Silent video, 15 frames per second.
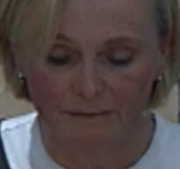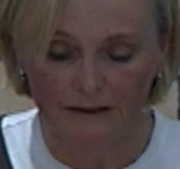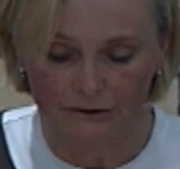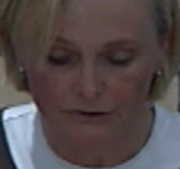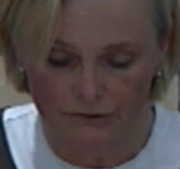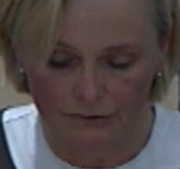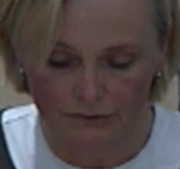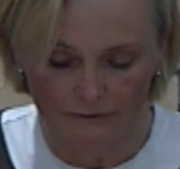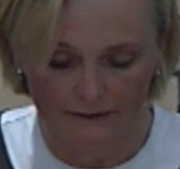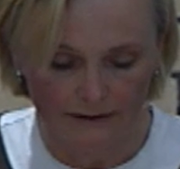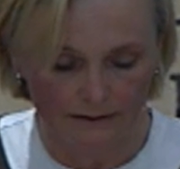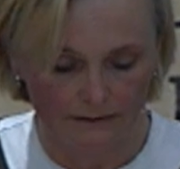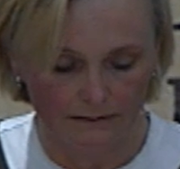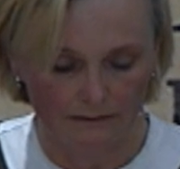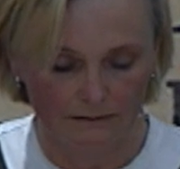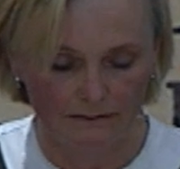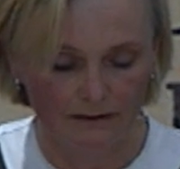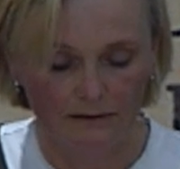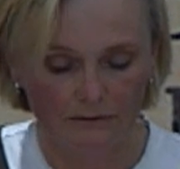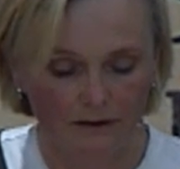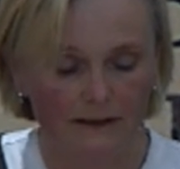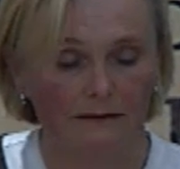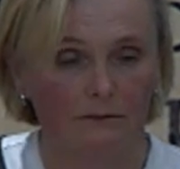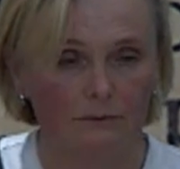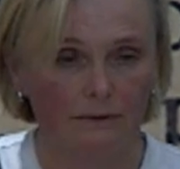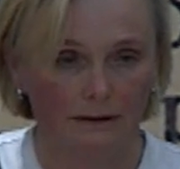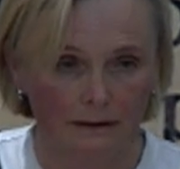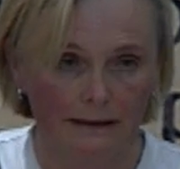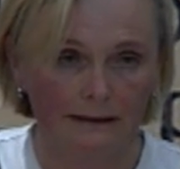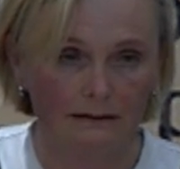make sure that they don't get
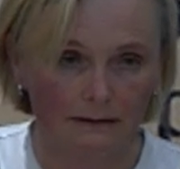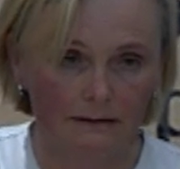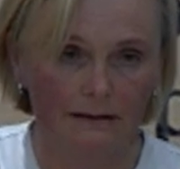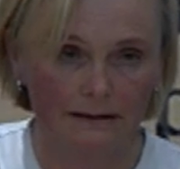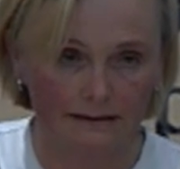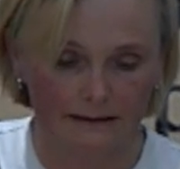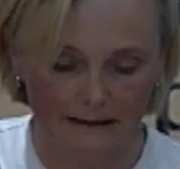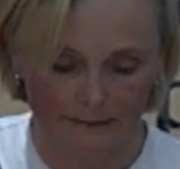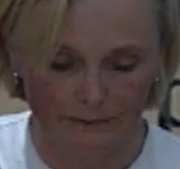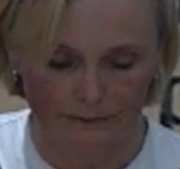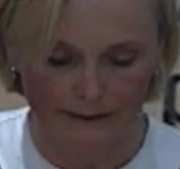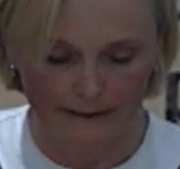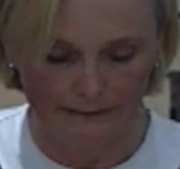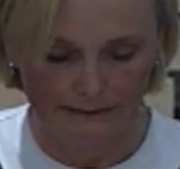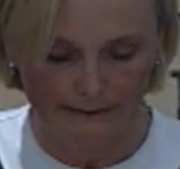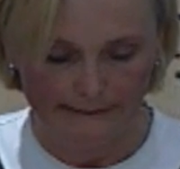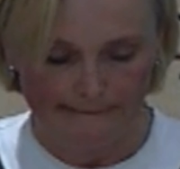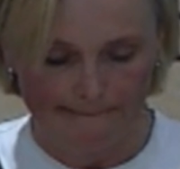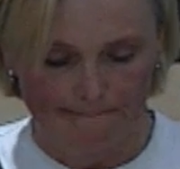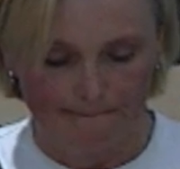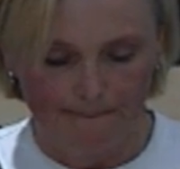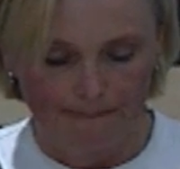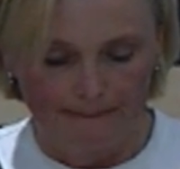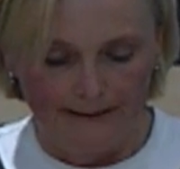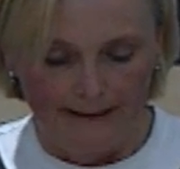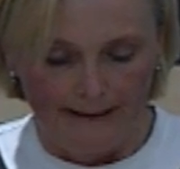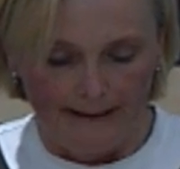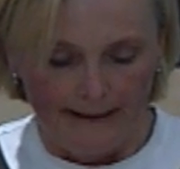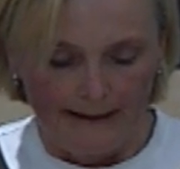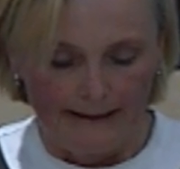reelected next time around.
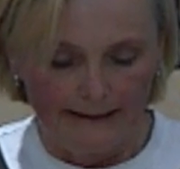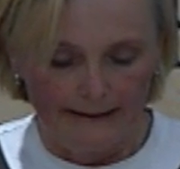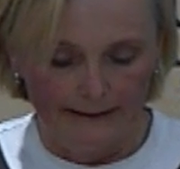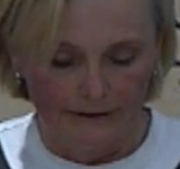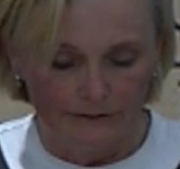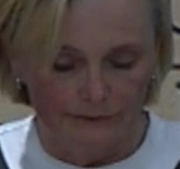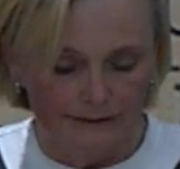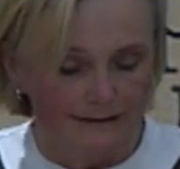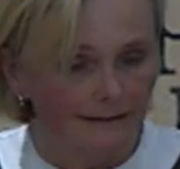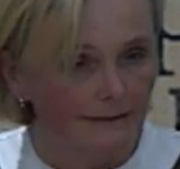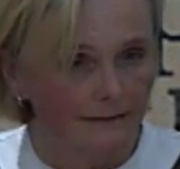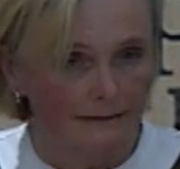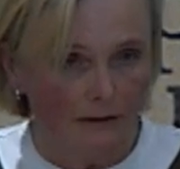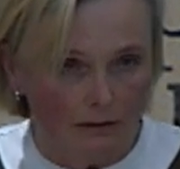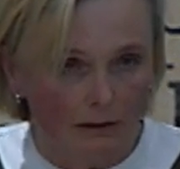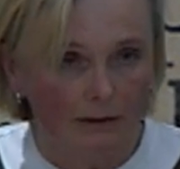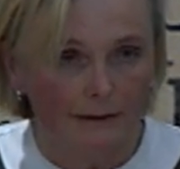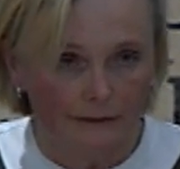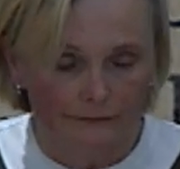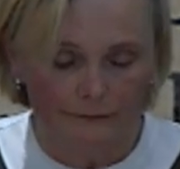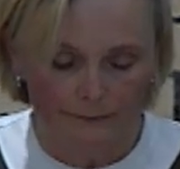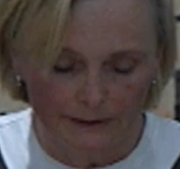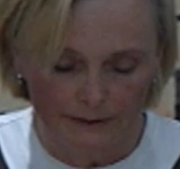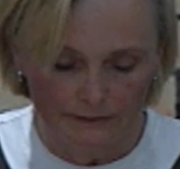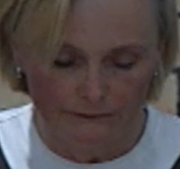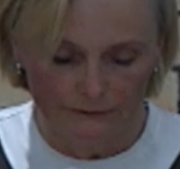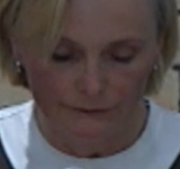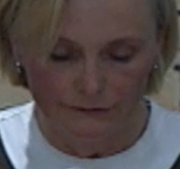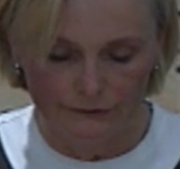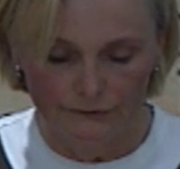I know it's hard for many of
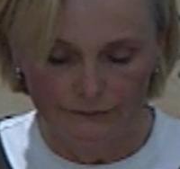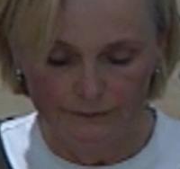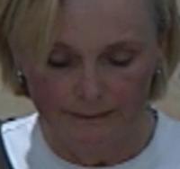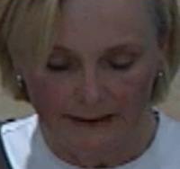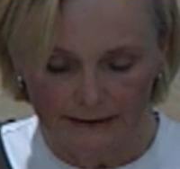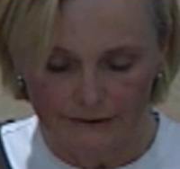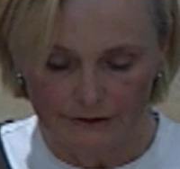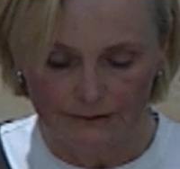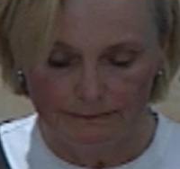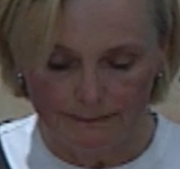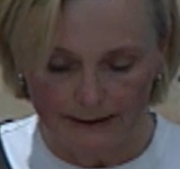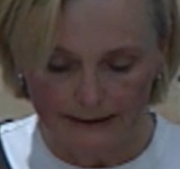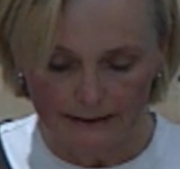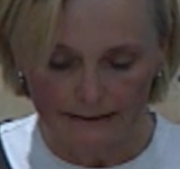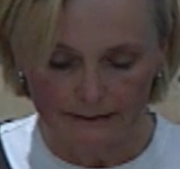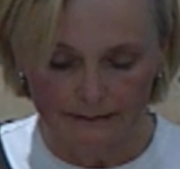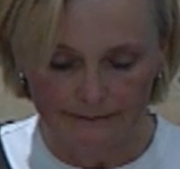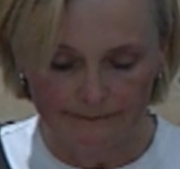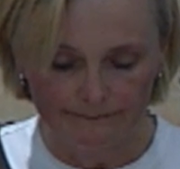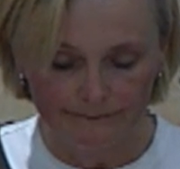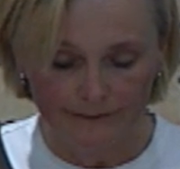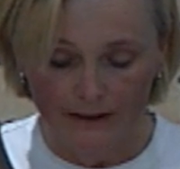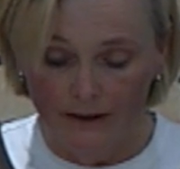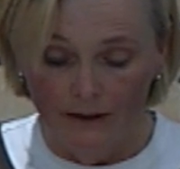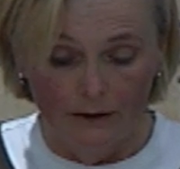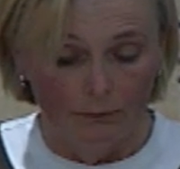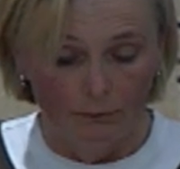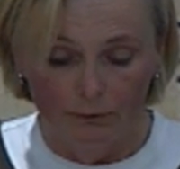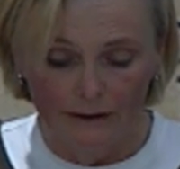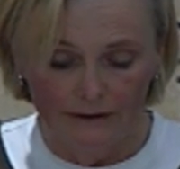you to imagine, but
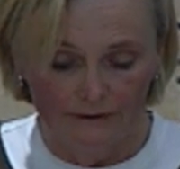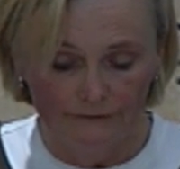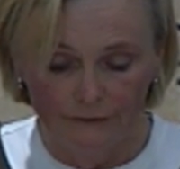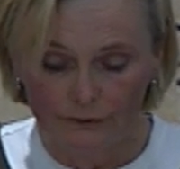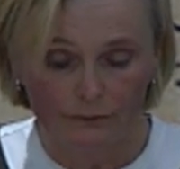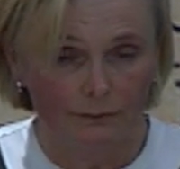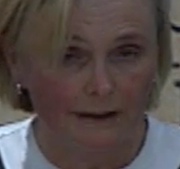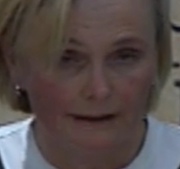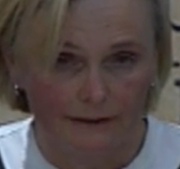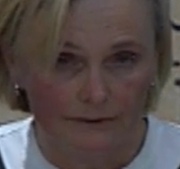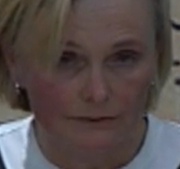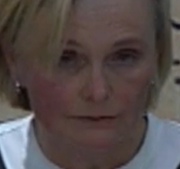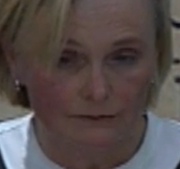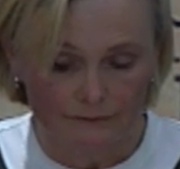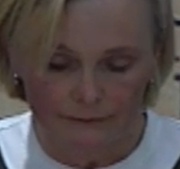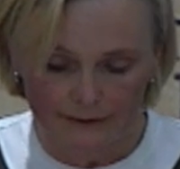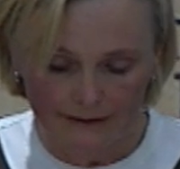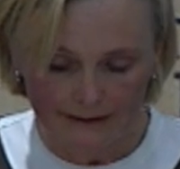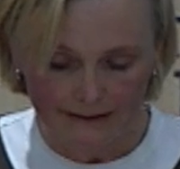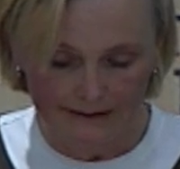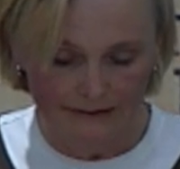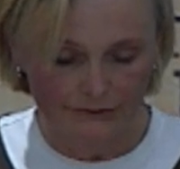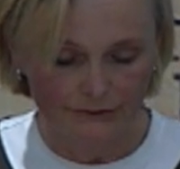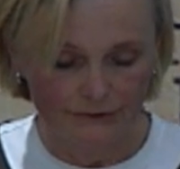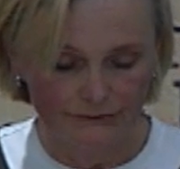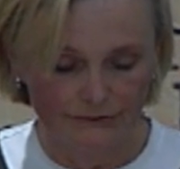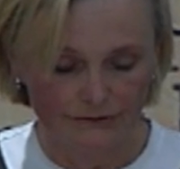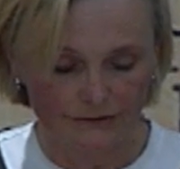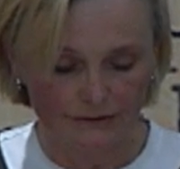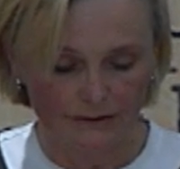what if your right to free
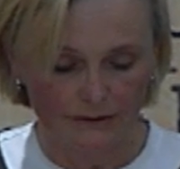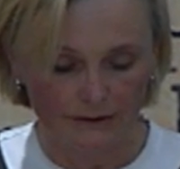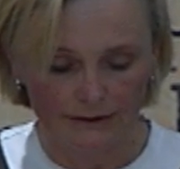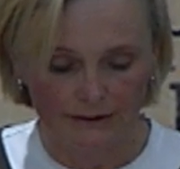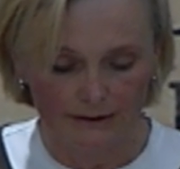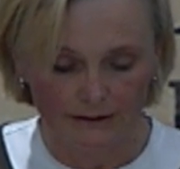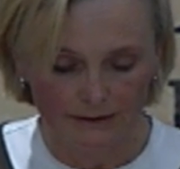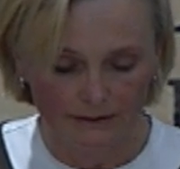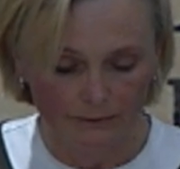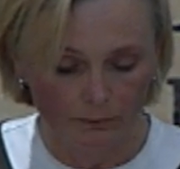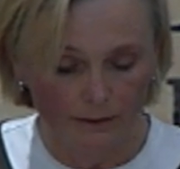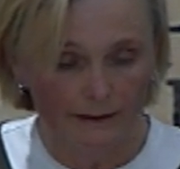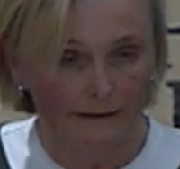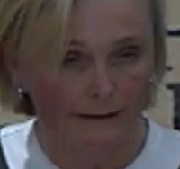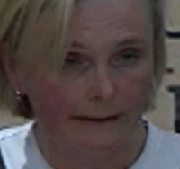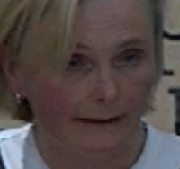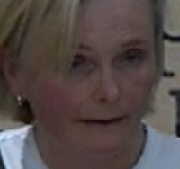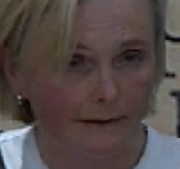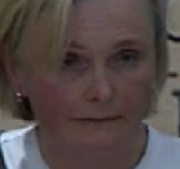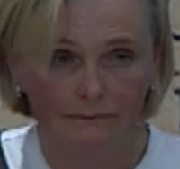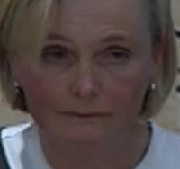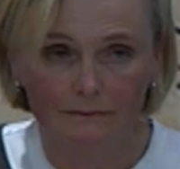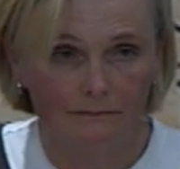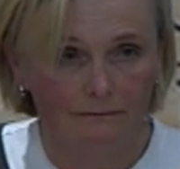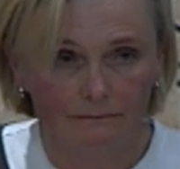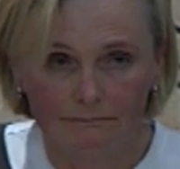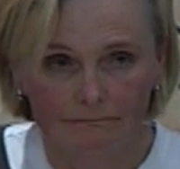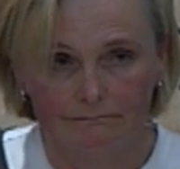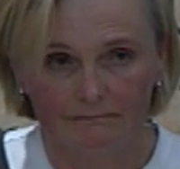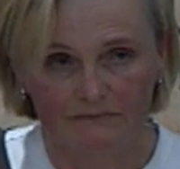elections are taken away and
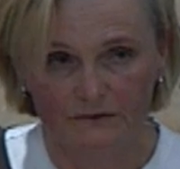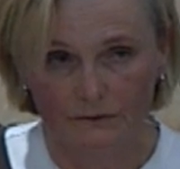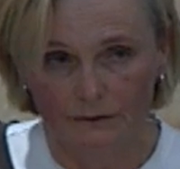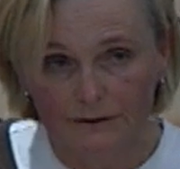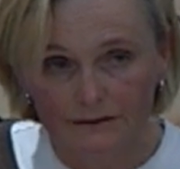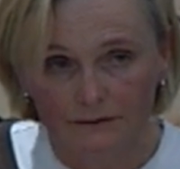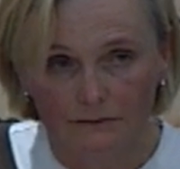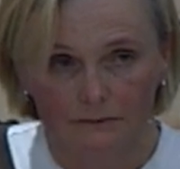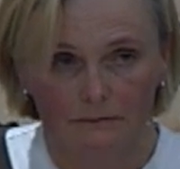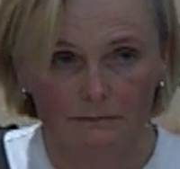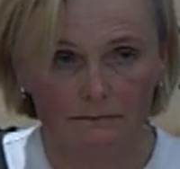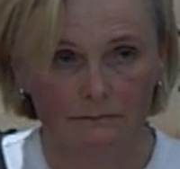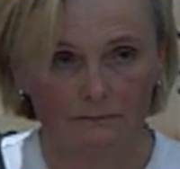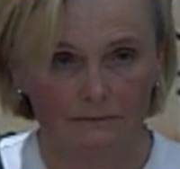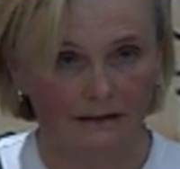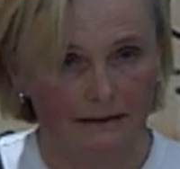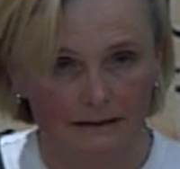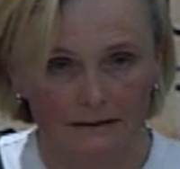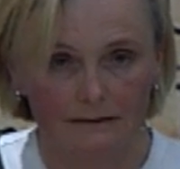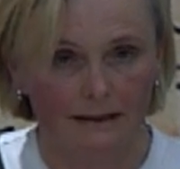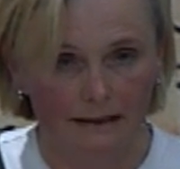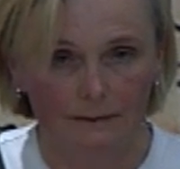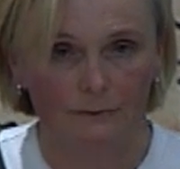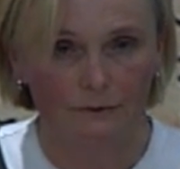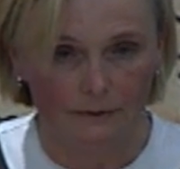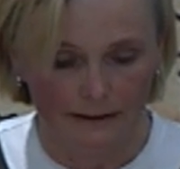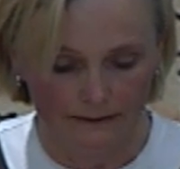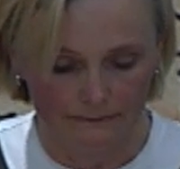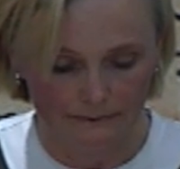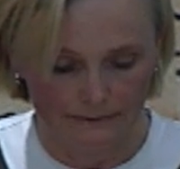there is no next time
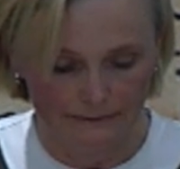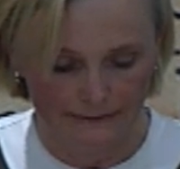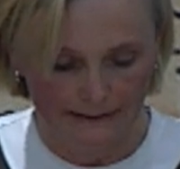around?